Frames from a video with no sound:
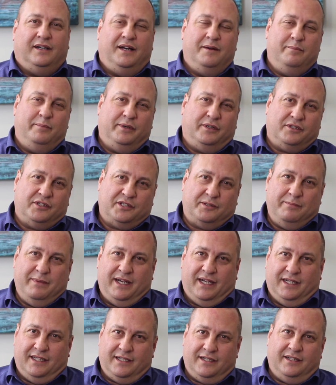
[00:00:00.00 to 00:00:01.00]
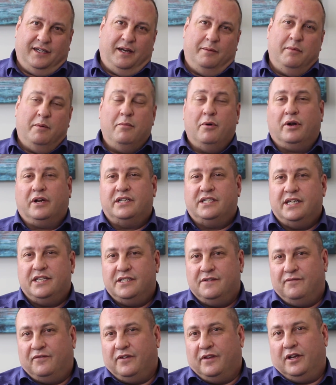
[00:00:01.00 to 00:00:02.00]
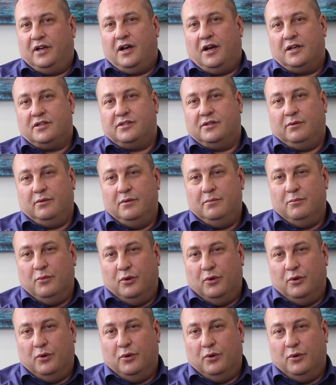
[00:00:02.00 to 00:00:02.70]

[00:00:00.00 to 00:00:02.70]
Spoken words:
I'm Bill Schmidt. I'm a mortgage agent for the Costa Group